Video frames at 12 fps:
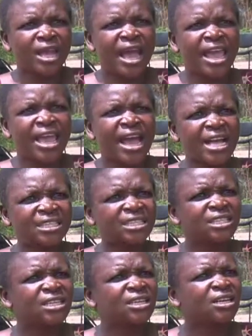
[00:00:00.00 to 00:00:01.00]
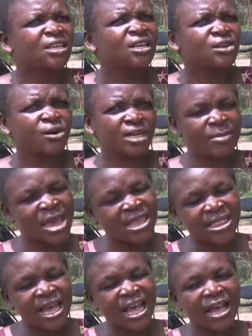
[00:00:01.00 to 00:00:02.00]
I asked Dr.
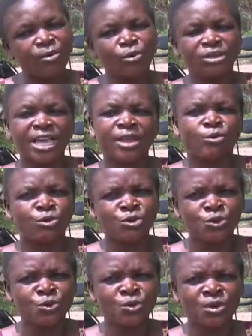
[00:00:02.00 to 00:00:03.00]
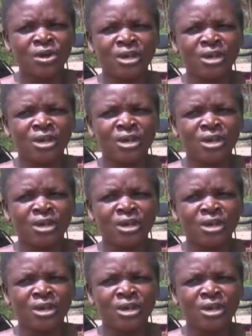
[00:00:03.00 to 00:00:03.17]
Betha what I could do.